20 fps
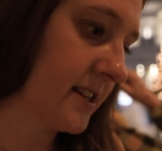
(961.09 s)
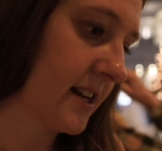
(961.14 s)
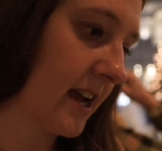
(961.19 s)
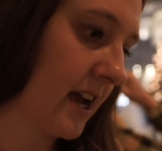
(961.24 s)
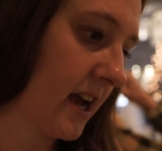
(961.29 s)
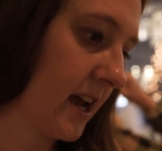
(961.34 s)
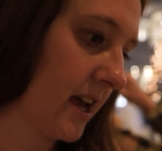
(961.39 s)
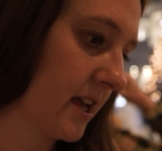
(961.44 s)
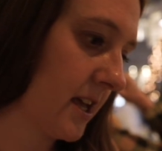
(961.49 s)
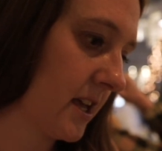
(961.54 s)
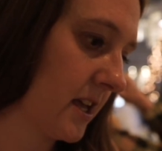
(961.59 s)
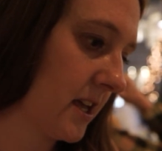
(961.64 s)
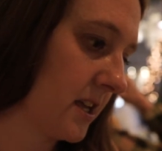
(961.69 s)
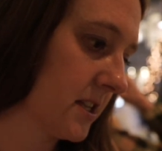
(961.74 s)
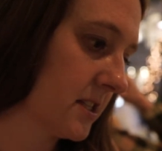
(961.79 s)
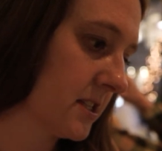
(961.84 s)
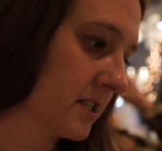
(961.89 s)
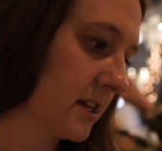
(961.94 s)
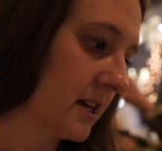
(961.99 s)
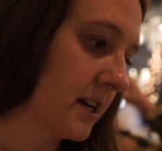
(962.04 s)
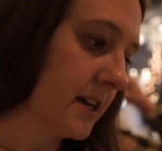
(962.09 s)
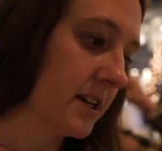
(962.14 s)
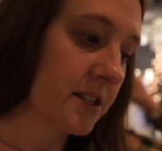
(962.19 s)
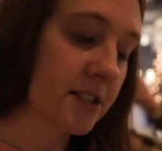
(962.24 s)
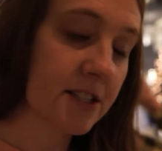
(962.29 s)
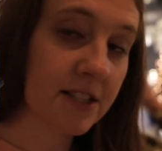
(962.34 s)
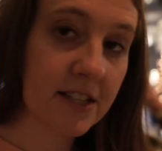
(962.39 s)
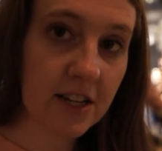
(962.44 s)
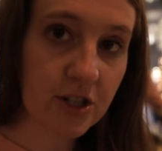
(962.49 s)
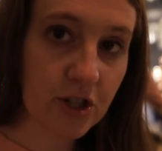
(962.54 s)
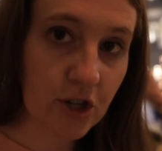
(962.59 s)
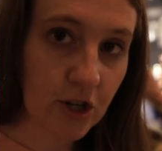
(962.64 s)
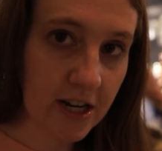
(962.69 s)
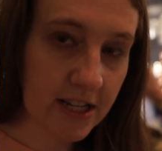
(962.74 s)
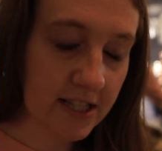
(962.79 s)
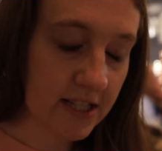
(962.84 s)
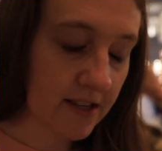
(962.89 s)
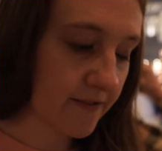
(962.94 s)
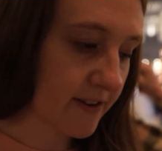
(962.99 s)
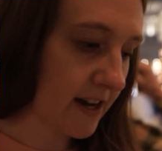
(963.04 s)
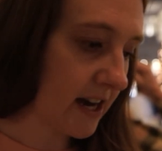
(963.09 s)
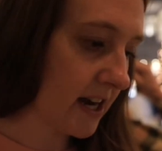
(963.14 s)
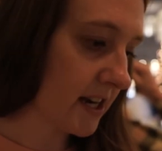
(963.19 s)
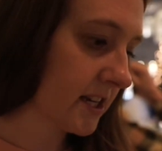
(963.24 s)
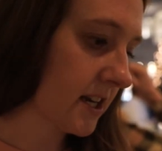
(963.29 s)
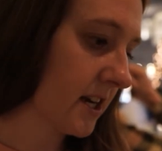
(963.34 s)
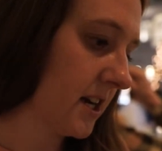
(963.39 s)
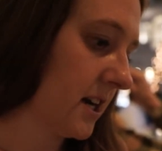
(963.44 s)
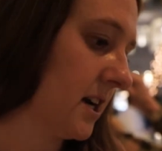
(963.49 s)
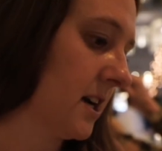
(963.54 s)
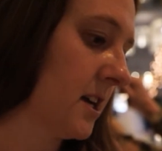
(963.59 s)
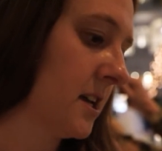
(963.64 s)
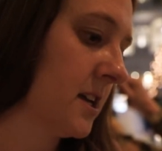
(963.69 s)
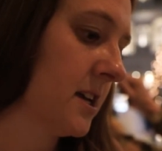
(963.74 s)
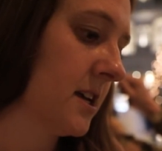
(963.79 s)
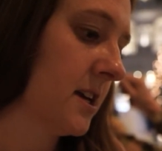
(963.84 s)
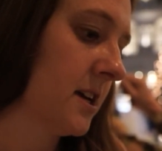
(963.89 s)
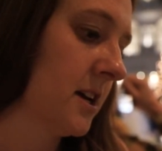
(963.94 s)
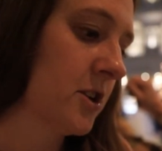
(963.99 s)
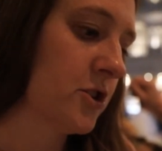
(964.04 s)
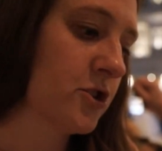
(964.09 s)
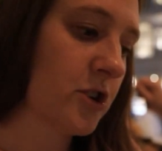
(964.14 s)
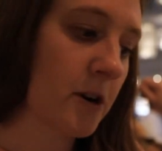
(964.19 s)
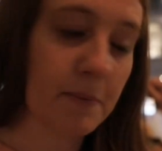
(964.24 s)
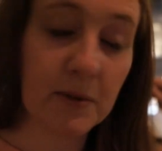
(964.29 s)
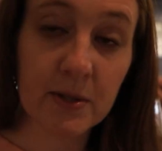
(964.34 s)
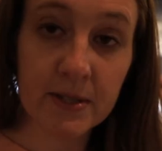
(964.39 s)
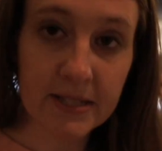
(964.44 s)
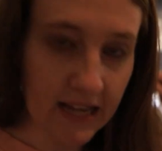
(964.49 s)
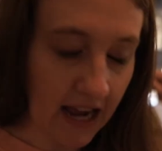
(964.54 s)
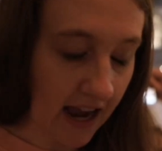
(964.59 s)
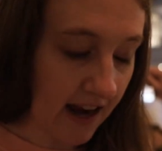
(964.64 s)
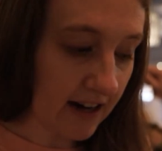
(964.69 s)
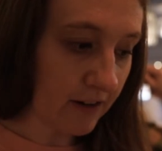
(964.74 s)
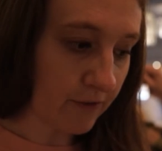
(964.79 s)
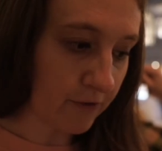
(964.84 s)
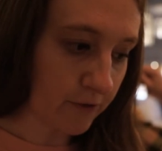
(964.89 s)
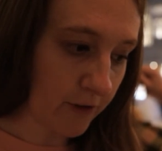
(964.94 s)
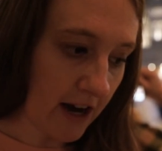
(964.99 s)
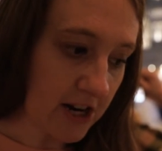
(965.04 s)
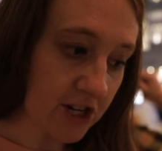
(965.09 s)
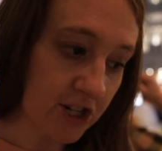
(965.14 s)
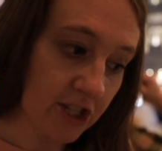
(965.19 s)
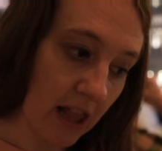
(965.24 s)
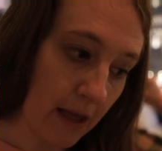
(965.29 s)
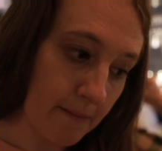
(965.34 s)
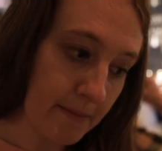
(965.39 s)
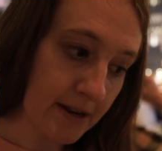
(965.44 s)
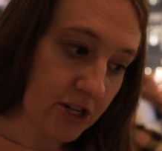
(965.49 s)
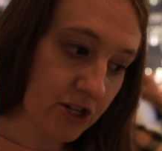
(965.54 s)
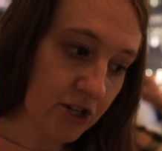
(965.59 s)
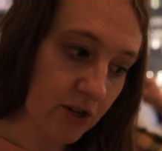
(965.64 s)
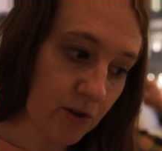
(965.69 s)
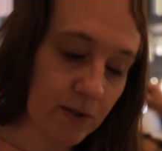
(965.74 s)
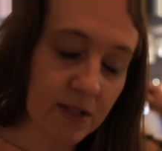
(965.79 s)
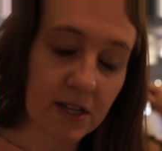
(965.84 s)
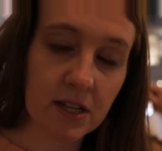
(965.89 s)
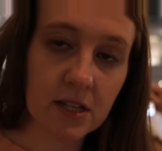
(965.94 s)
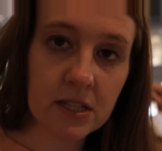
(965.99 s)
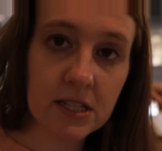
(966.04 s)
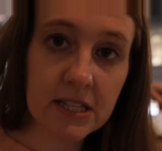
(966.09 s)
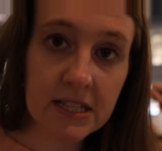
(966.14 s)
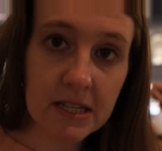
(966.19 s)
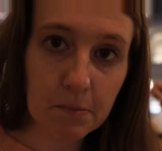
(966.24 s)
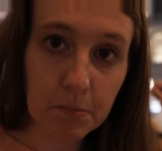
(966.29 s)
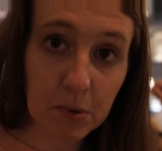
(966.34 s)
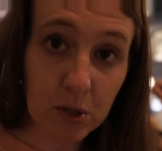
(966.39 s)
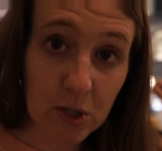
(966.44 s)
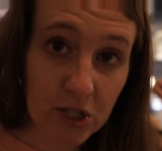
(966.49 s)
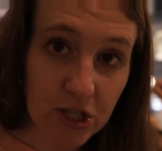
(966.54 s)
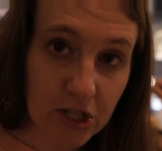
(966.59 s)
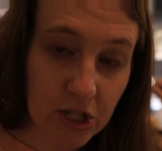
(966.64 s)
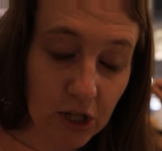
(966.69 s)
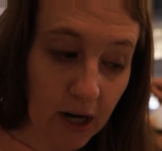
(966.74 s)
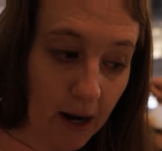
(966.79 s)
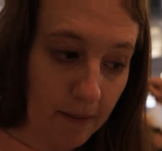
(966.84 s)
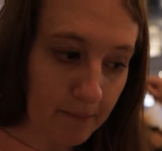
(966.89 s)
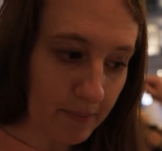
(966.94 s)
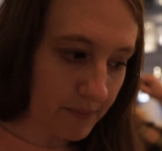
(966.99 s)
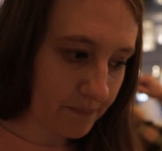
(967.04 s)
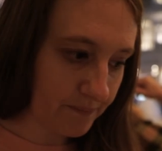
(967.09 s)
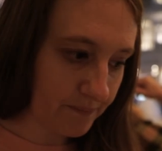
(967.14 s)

it has citrus vodka, triple sec, fresh lemon juice, and simple syrup.